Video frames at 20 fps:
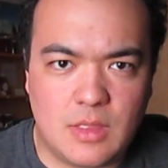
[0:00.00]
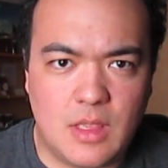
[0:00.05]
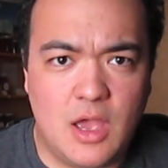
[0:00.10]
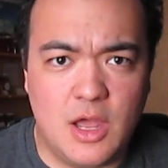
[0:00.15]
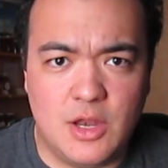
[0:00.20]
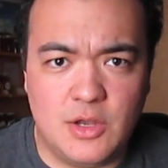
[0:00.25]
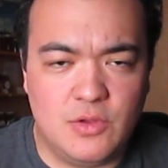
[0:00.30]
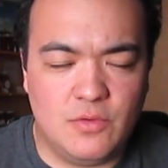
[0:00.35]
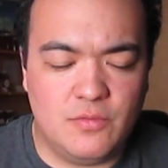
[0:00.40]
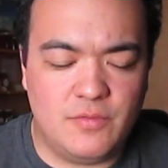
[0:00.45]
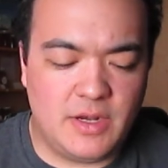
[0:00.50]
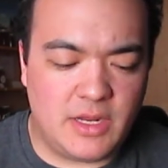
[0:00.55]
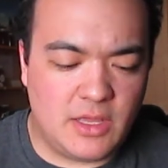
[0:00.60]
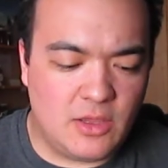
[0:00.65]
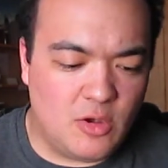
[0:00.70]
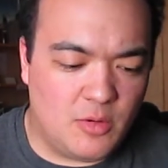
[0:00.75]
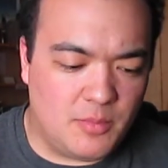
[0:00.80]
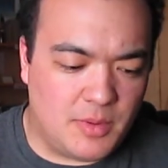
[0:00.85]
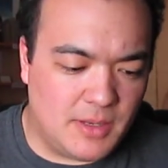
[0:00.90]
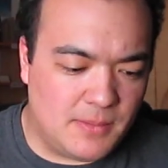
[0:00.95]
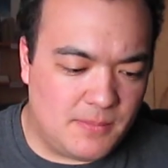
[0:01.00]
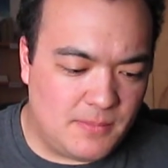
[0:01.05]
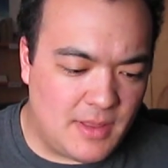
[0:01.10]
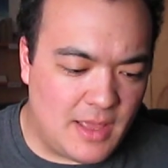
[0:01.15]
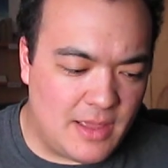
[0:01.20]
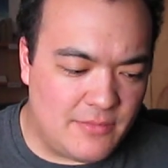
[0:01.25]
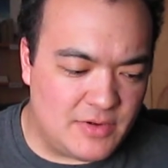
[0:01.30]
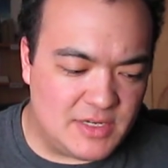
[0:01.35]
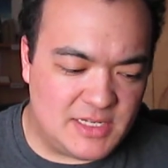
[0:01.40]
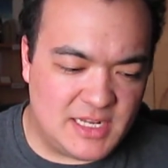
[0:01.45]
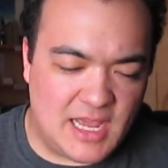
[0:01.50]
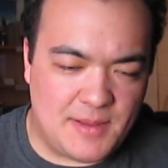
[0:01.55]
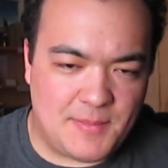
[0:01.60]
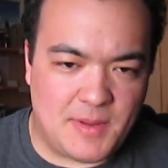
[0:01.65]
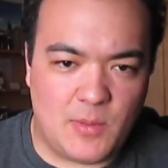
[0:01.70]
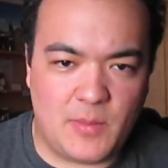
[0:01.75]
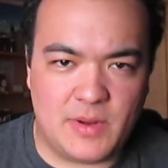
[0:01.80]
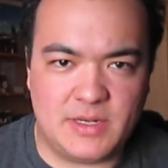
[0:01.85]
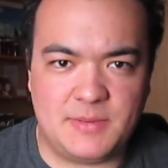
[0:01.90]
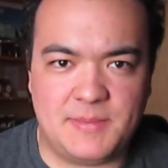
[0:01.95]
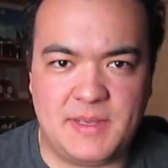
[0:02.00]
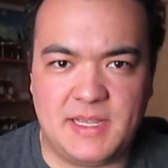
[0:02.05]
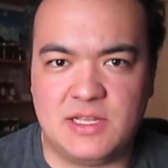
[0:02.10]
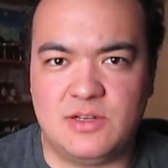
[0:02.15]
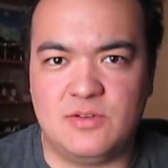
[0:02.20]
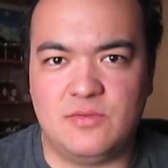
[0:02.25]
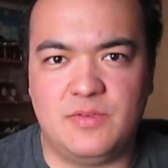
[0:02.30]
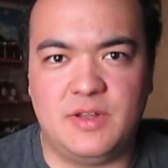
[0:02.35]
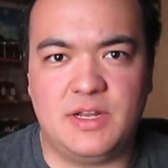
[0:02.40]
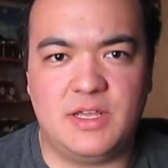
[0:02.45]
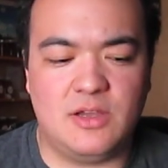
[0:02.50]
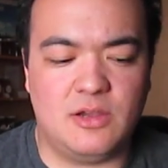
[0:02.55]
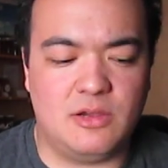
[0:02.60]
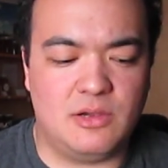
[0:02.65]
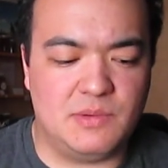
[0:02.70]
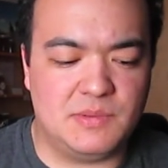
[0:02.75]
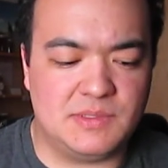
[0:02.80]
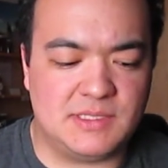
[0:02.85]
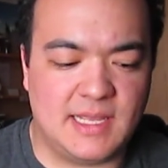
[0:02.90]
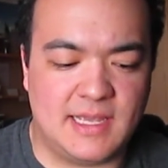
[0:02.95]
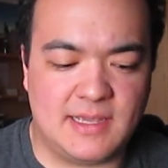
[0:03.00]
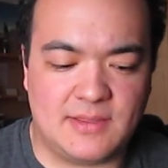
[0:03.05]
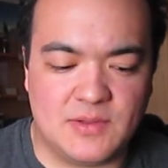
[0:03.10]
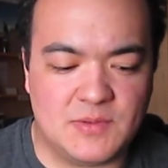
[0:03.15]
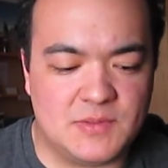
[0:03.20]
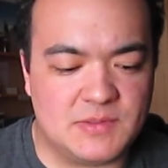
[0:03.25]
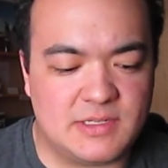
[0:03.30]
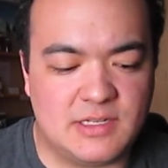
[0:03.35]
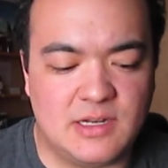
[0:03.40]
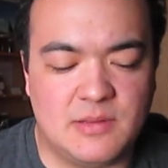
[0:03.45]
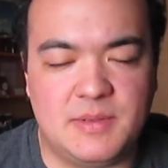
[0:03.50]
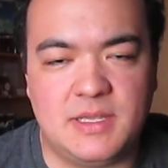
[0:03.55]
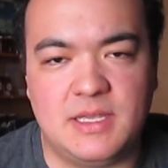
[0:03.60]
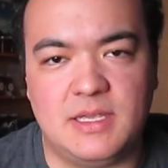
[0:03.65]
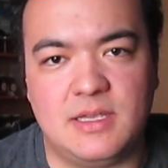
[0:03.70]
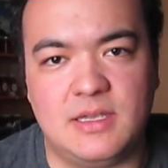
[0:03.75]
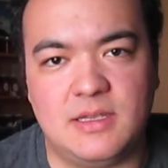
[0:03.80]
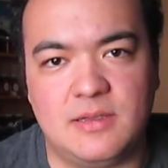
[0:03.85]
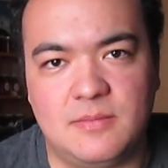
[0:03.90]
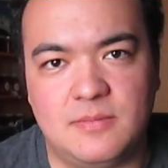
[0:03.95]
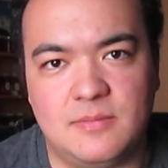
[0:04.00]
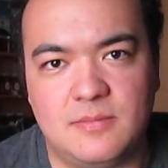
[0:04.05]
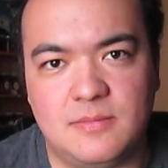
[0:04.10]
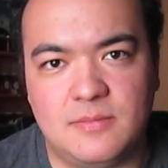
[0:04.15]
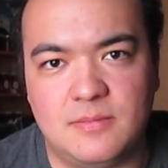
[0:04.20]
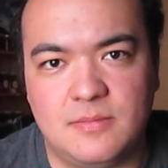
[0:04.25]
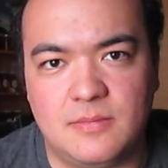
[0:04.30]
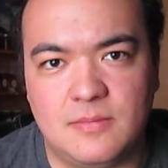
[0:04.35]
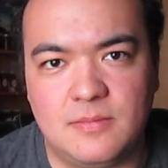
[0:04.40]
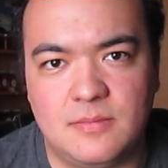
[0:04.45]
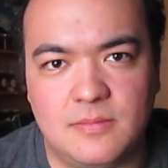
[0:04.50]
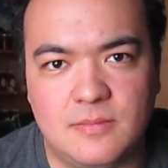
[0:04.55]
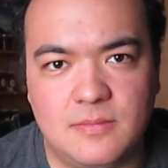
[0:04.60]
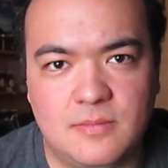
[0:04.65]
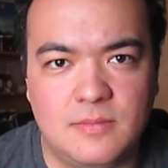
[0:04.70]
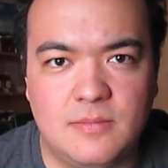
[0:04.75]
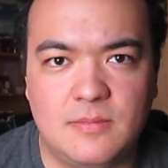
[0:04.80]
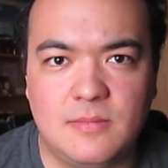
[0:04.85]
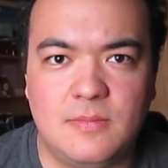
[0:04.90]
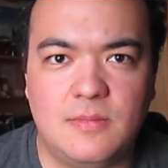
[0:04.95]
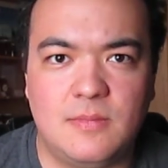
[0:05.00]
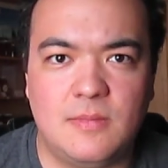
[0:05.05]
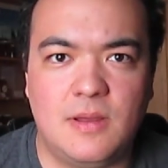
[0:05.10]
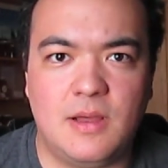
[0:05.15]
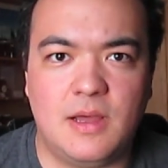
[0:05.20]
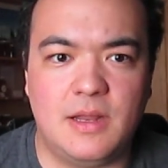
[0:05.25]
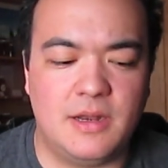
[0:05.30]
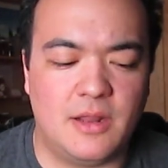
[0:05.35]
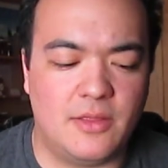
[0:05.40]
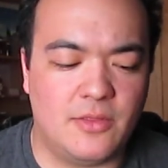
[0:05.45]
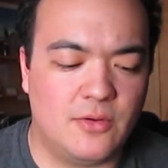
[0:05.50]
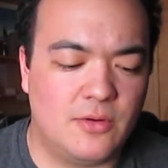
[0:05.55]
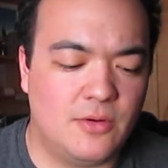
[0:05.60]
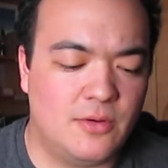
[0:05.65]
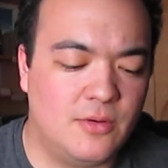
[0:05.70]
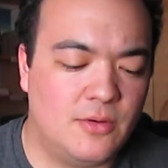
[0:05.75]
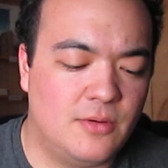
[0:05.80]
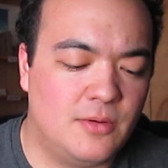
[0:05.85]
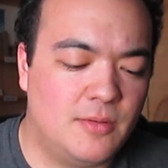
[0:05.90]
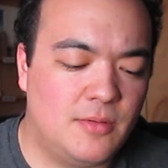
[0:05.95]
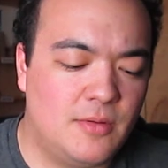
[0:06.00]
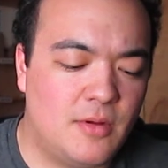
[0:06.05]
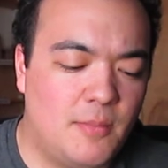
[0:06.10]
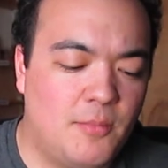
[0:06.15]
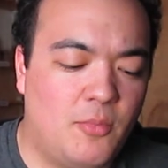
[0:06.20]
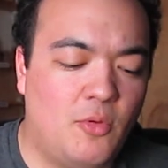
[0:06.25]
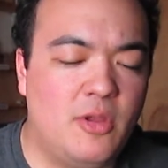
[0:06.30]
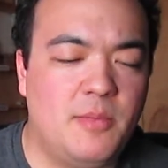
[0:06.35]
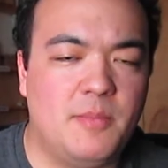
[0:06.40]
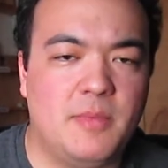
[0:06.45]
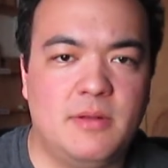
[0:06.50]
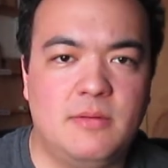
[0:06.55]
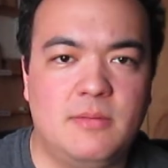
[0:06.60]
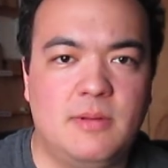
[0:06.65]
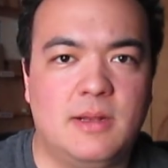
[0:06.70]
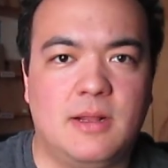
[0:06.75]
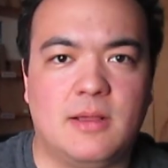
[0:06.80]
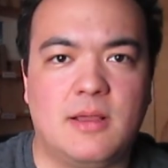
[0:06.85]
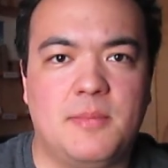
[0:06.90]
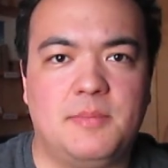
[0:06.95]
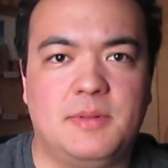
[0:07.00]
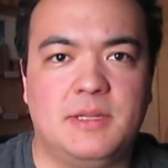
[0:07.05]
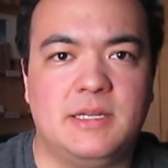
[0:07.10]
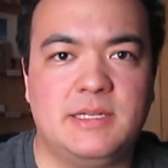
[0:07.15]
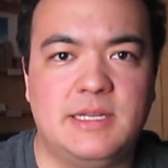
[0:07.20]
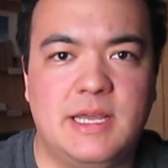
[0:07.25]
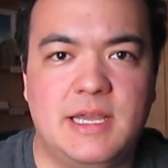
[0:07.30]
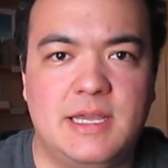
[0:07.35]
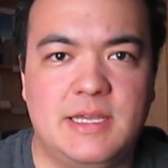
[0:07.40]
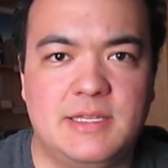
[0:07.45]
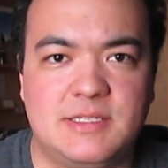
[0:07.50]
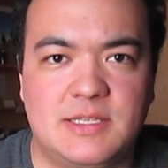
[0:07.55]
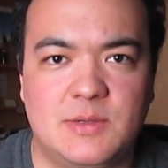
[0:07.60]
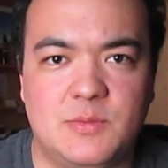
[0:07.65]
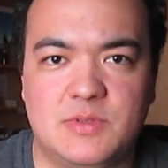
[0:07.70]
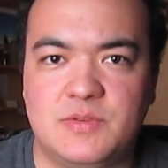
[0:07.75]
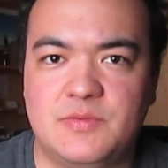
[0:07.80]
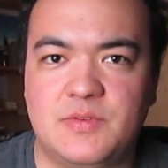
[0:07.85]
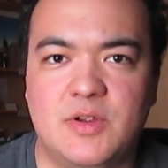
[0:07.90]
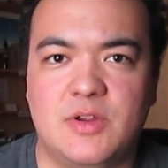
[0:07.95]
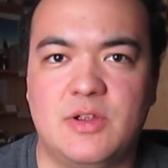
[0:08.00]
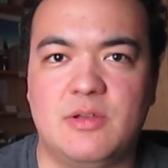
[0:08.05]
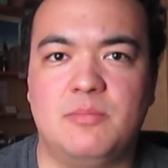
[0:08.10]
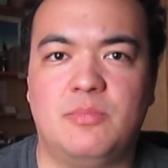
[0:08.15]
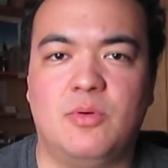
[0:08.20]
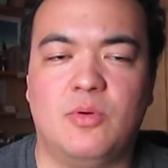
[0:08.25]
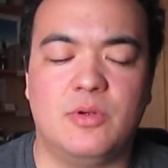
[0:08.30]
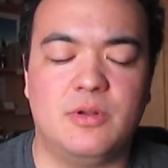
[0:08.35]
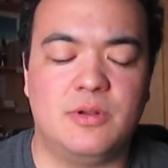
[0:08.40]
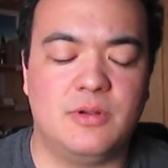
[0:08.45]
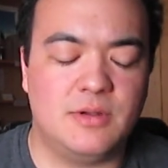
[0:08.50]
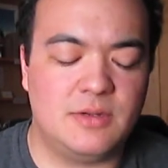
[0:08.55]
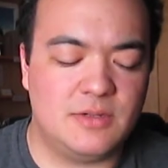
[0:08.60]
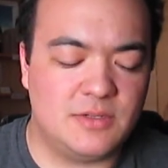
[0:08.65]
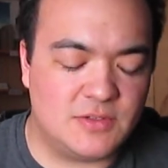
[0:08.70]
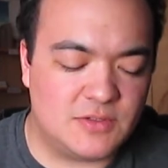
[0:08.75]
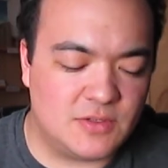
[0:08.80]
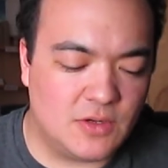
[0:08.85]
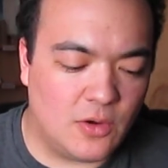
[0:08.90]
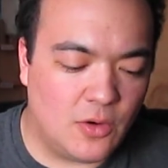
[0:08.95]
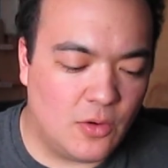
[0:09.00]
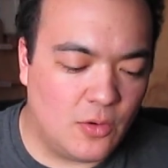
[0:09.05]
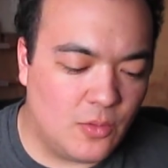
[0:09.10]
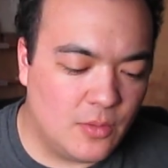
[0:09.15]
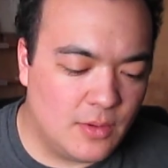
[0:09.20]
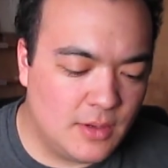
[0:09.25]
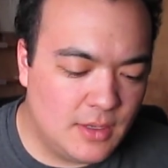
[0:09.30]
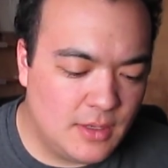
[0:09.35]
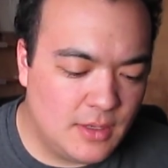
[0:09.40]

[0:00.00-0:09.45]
a new video, but every time I went to make a new video it was like there was going to be another appointment in a couple of days that was very important. So